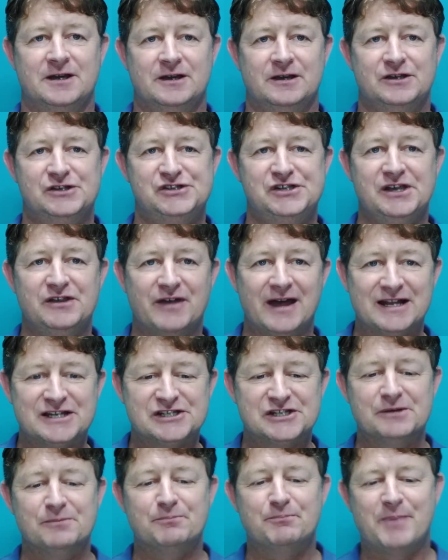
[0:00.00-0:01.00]
You see,
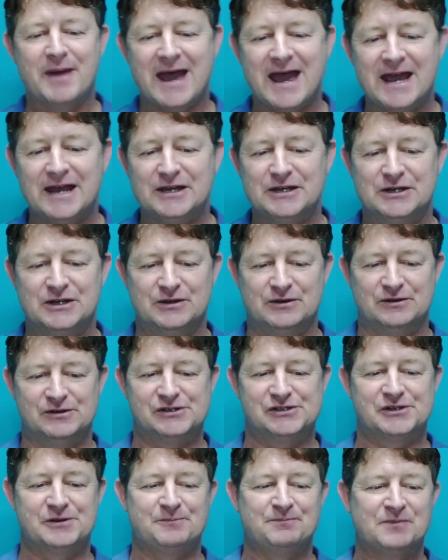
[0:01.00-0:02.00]
that's the bad
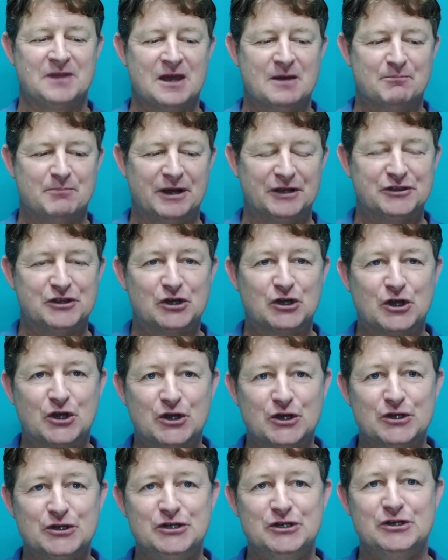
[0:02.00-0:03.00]
news. But the
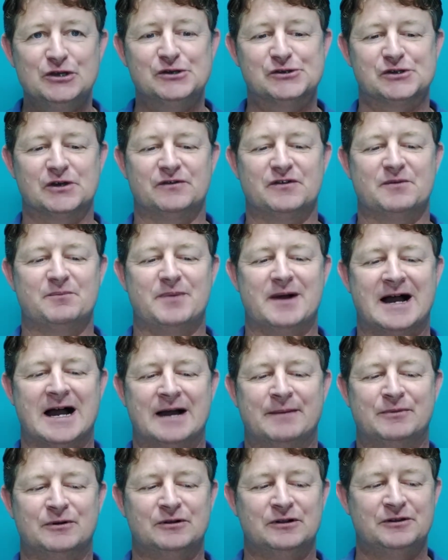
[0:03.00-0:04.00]
good news of the
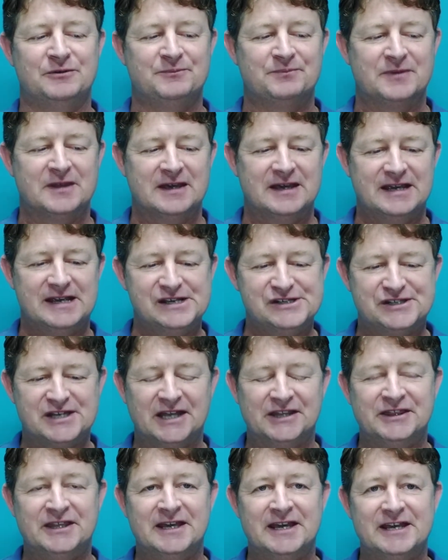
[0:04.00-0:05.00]
Bible is
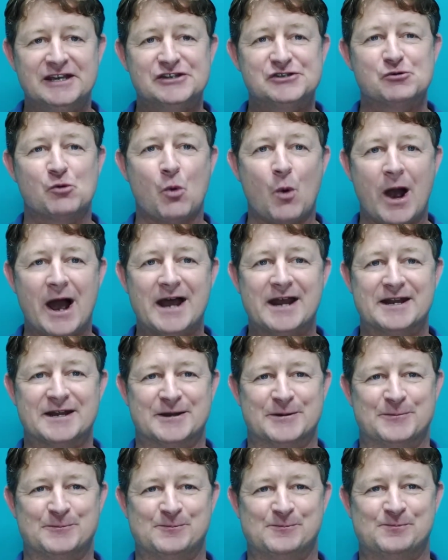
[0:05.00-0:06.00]
that there is
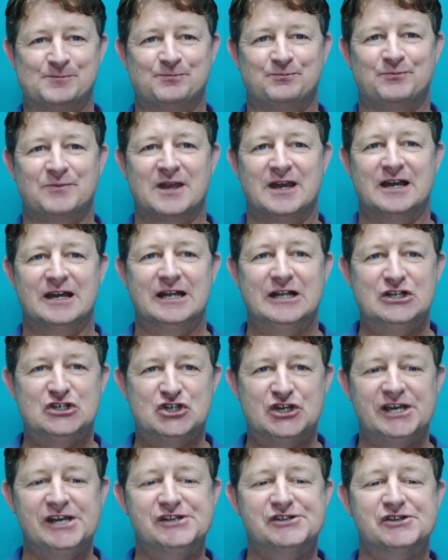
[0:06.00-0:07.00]
one,
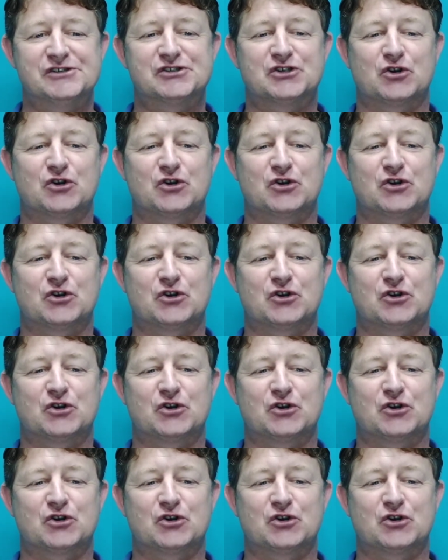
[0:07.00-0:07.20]
Jesus